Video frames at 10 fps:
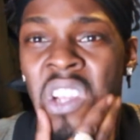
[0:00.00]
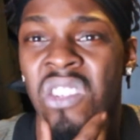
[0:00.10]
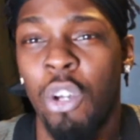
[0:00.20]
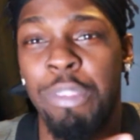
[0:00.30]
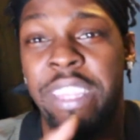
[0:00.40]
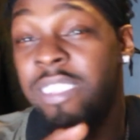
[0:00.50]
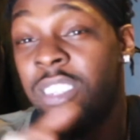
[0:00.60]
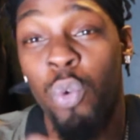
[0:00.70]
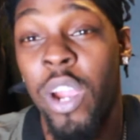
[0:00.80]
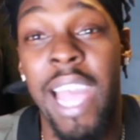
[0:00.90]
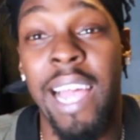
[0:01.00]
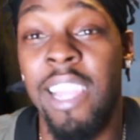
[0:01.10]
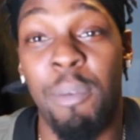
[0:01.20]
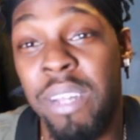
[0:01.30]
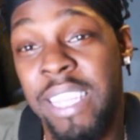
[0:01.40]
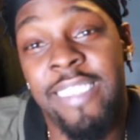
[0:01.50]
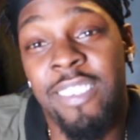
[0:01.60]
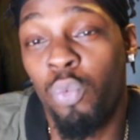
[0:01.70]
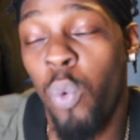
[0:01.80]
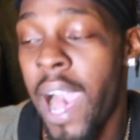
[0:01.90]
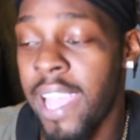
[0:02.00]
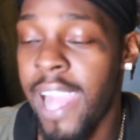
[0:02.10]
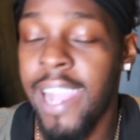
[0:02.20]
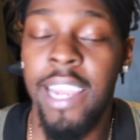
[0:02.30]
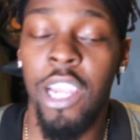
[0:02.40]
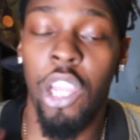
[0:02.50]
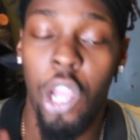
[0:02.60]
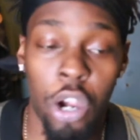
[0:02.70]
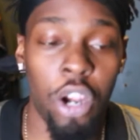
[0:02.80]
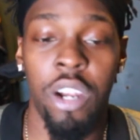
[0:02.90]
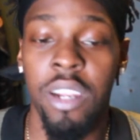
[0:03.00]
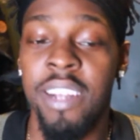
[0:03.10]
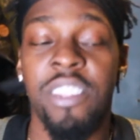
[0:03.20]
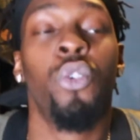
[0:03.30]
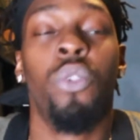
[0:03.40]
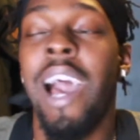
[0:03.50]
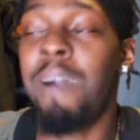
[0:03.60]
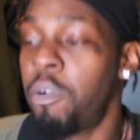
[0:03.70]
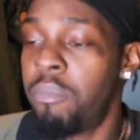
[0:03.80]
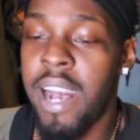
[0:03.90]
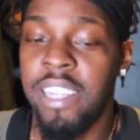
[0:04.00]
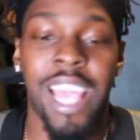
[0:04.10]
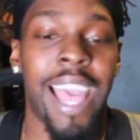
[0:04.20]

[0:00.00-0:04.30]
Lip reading: So this is where y'all, but this is why y'all gotta learn to compromise.